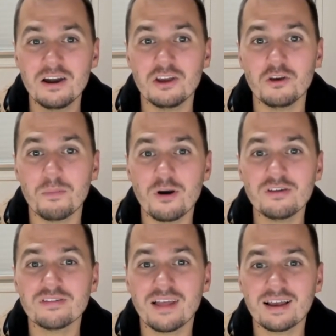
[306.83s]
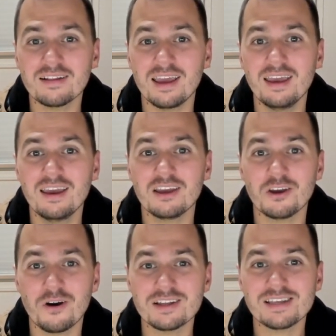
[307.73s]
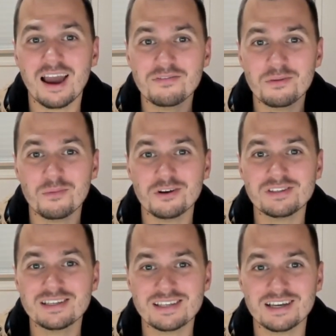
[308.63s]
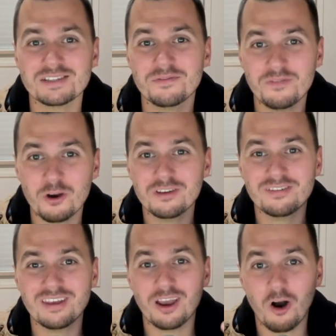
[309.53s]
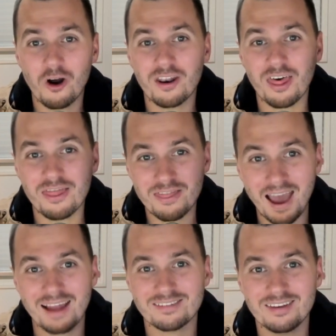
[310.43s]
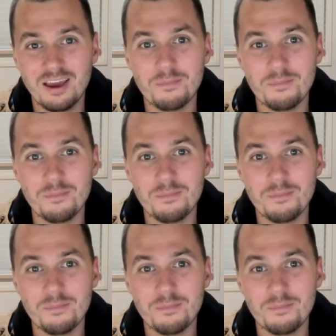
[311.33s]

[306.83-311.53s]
you're most likely going to have the most success focusing on that